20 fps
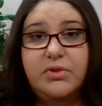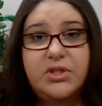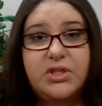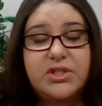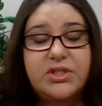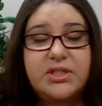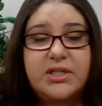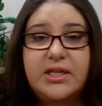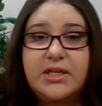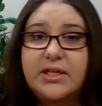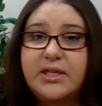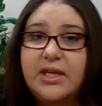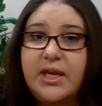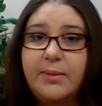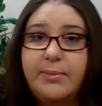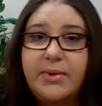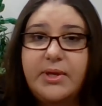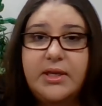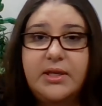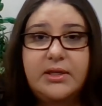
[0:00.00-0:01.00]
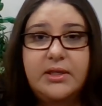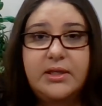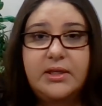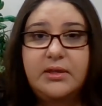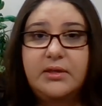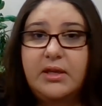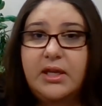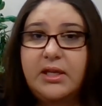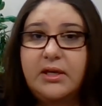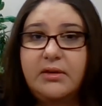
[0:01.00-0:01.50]
You just need to come in
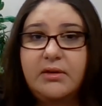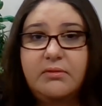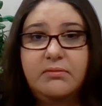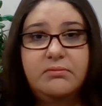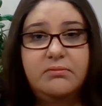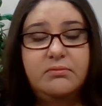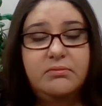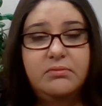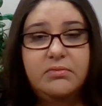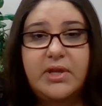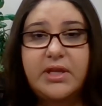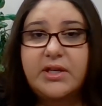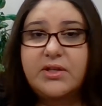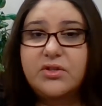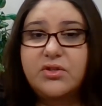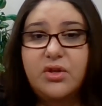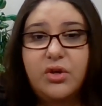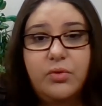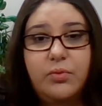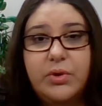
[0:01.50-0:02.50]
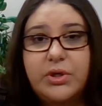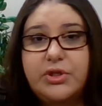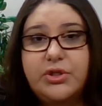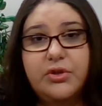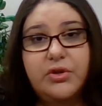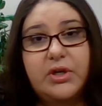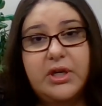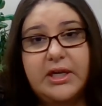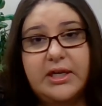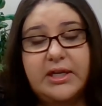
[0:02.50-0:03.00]
and let us know what
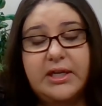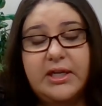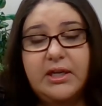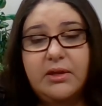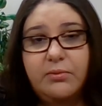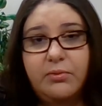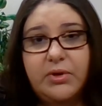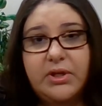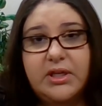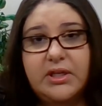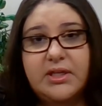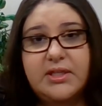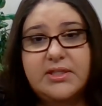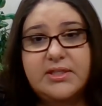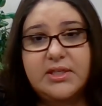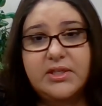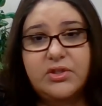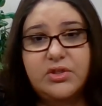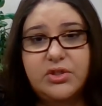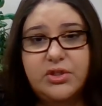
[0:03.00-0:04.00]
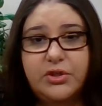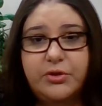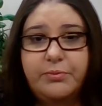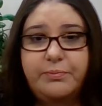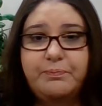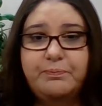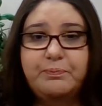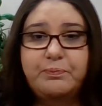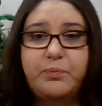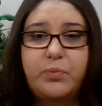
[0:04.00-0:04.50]
you're needing and we can assist
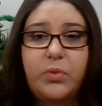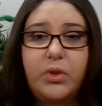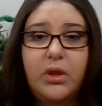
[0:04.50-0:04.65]
you.